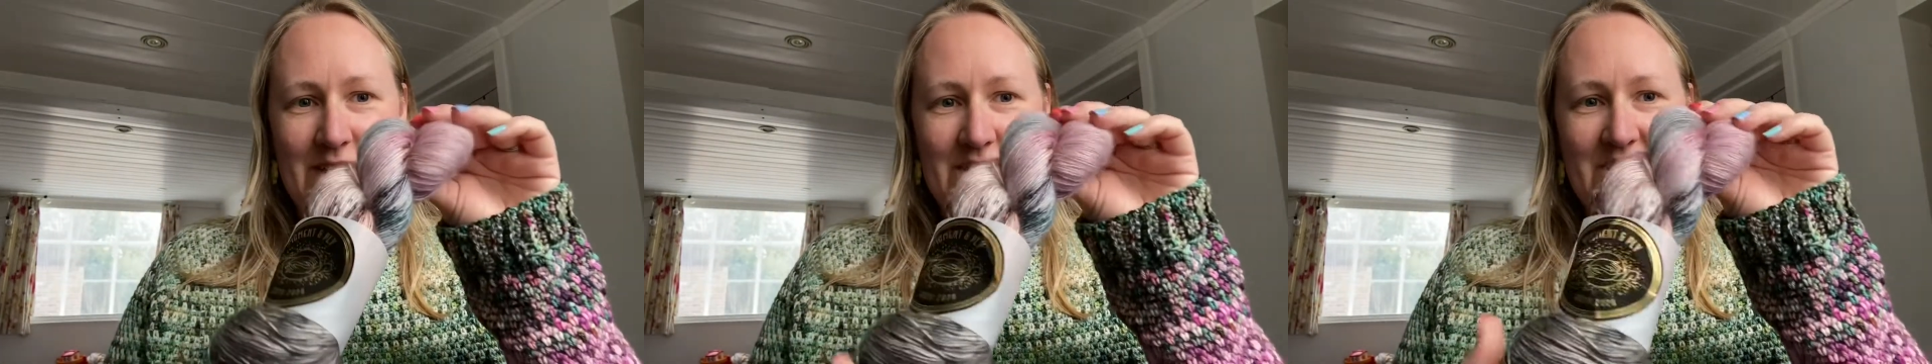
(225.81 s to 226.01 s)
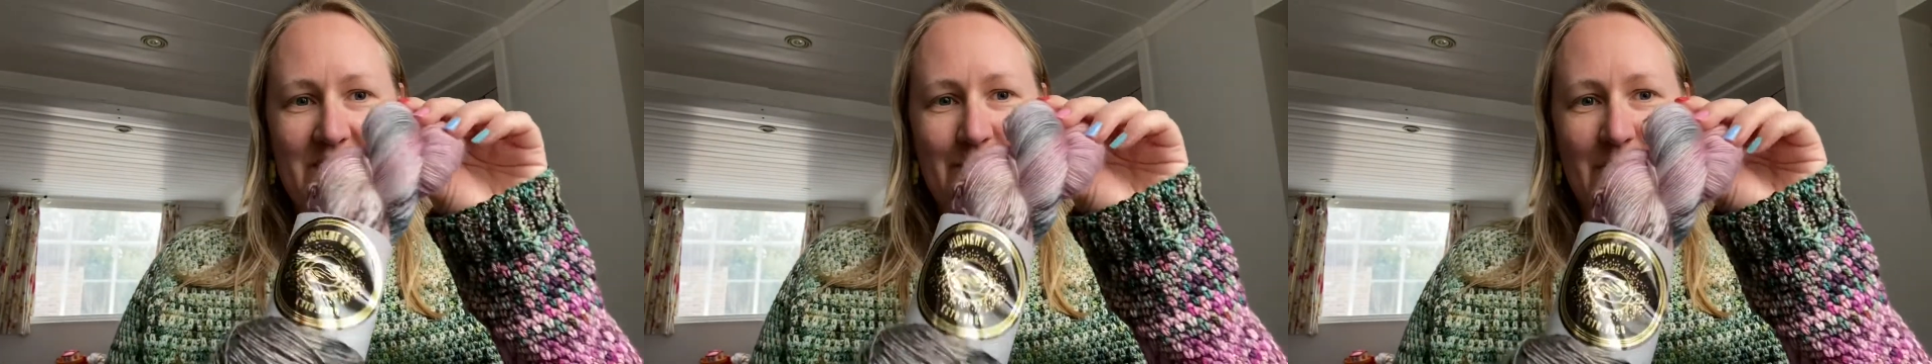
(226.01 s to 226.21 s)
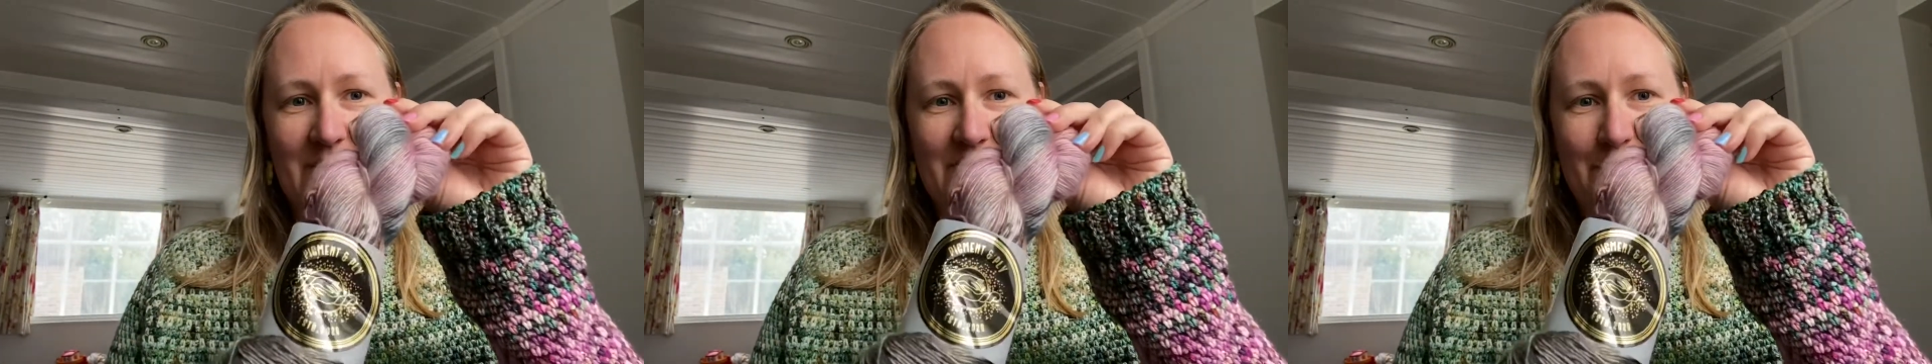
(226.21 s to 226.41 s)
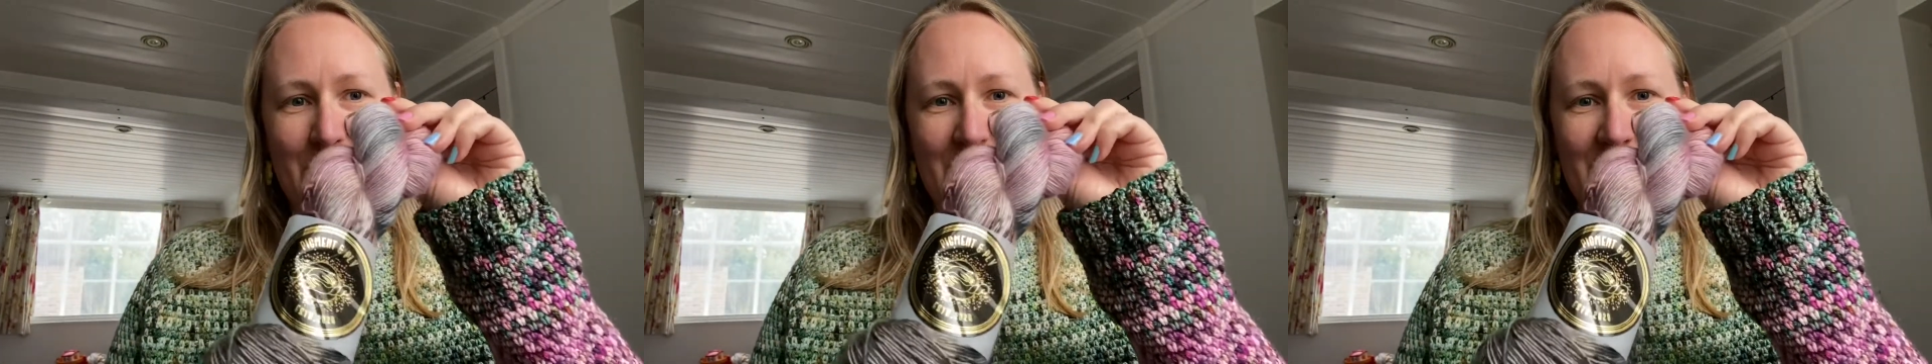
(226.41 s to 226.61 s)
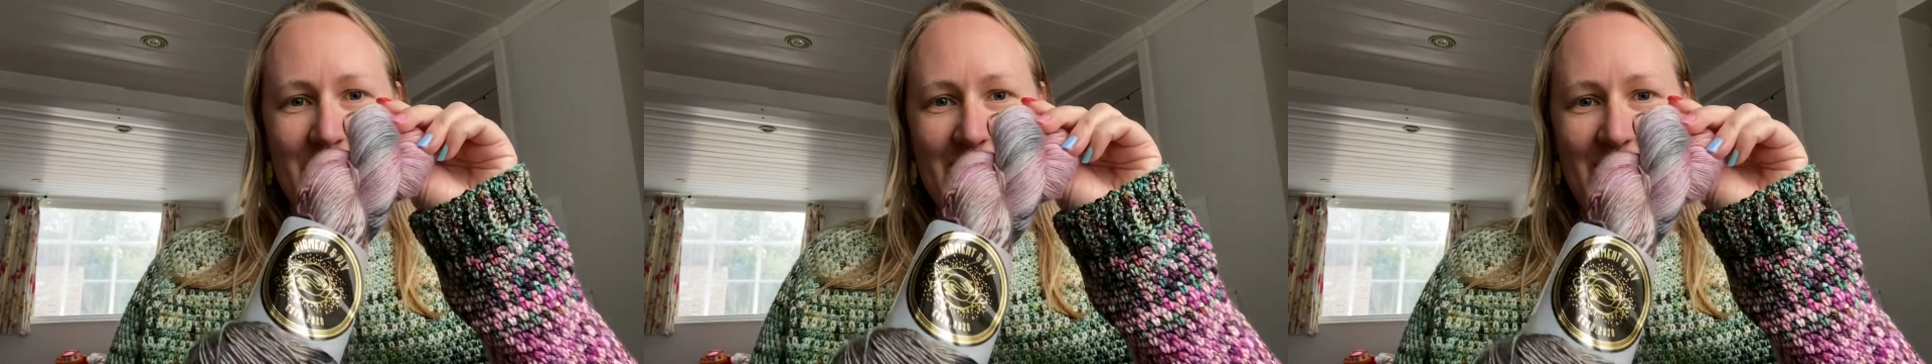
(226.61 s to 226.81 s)
Just makes the
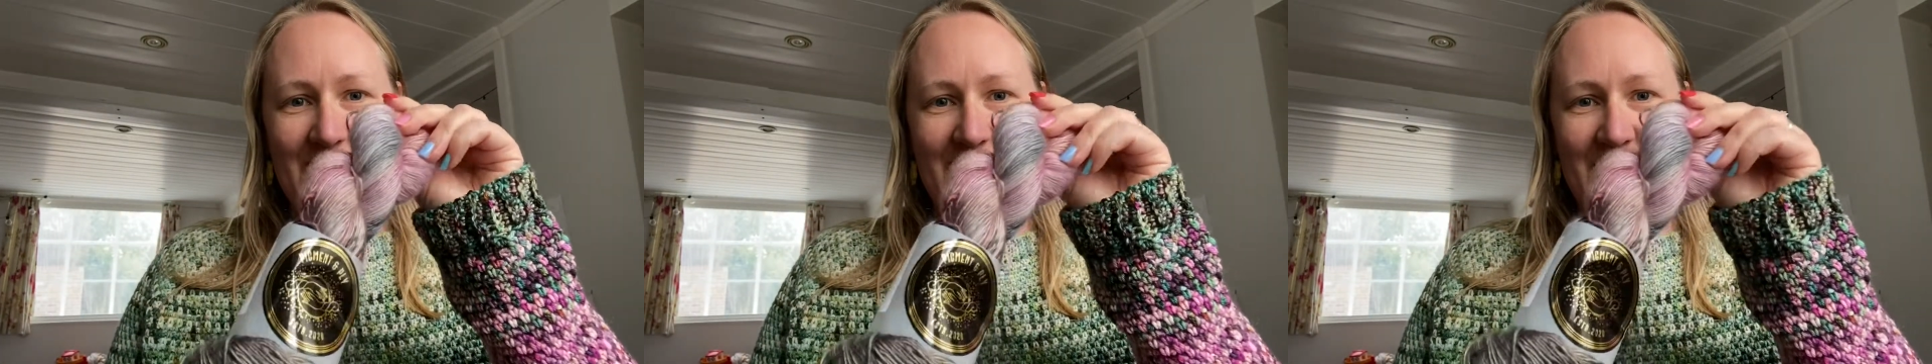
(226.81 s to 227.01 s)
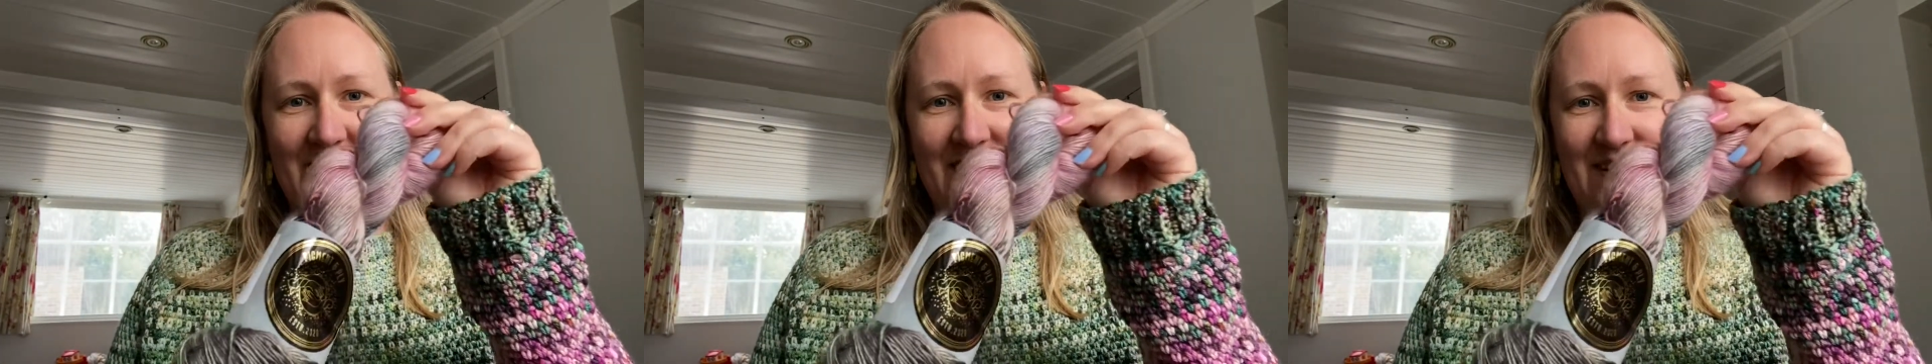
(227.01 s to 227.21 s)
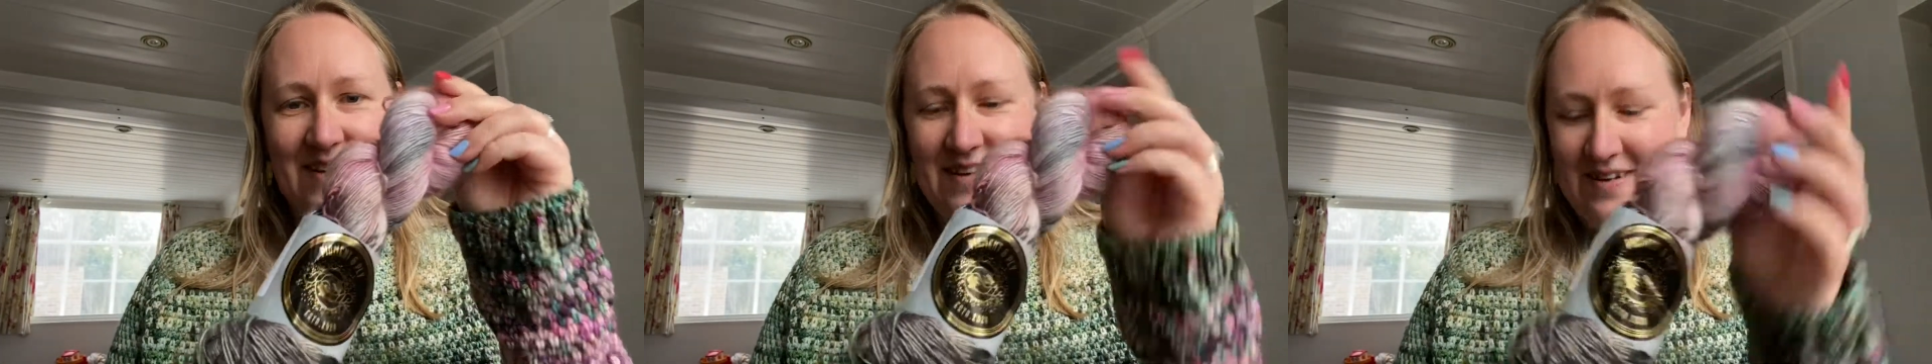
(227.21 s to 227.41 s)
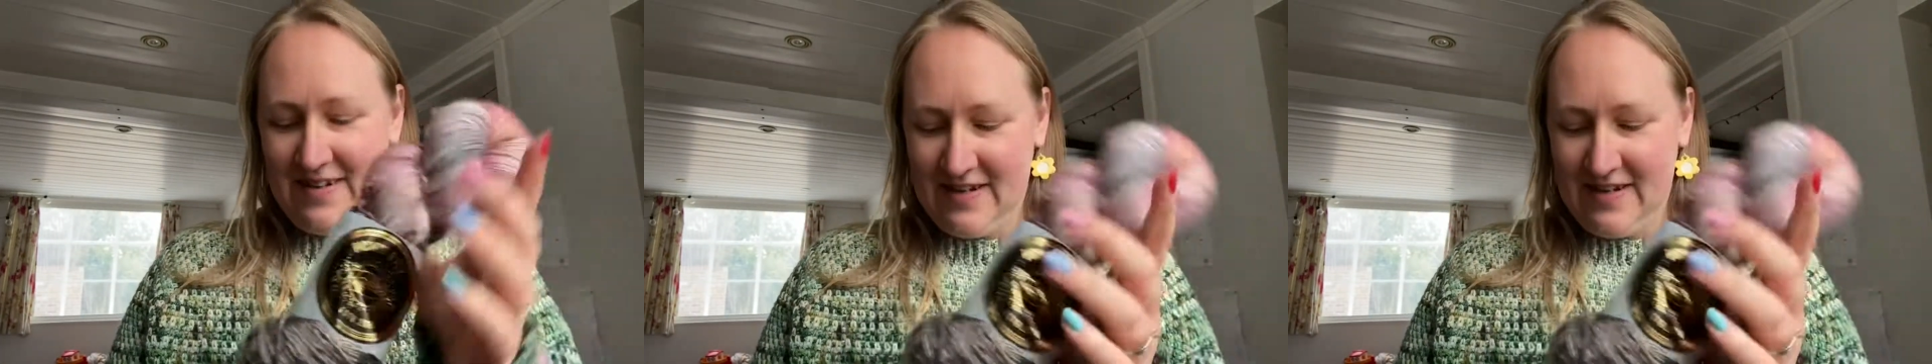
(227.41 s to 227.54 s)
most stunning yarn.